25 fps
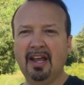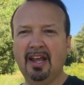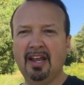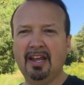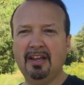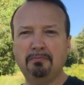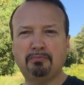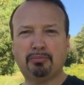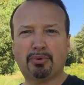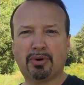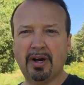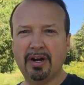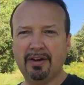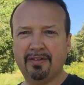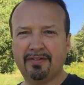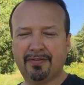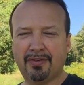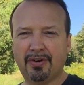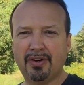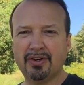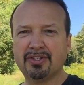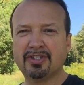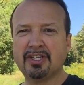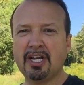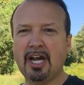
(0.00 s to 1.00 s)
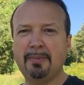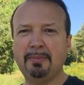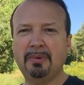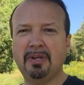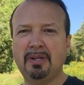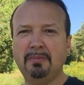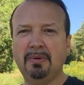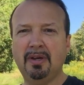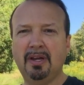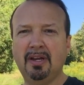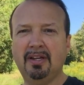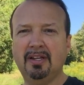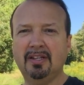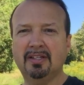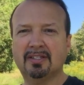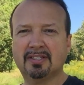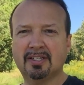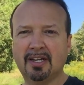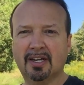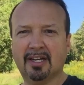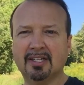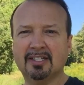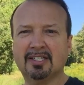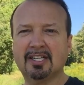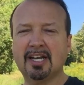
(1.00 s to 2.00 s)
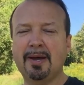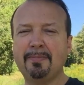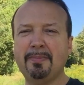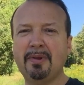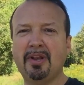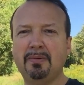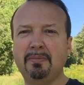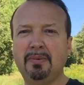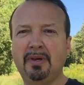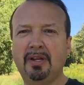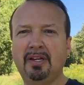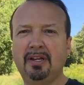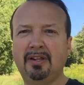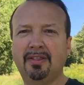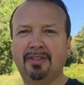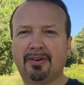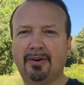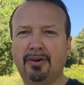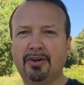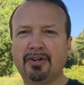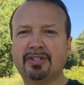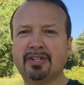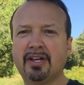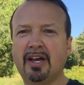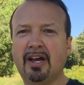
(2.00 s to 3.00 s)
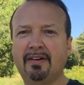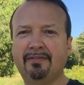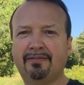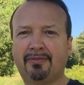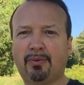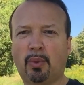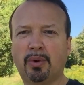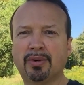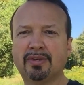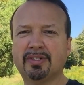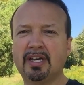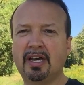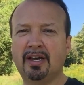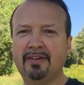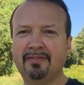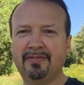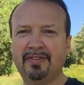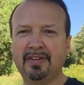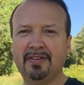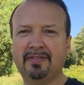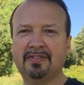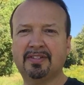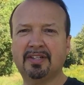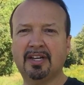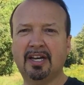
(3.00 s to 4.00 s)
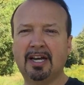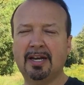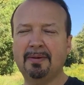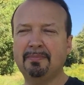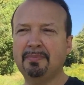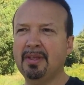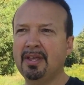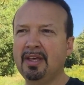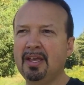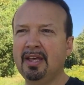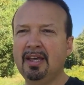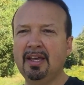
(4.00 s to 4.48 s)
he prayed first time in the meeting, second time in the meeting, third time, fourth time, fifth time,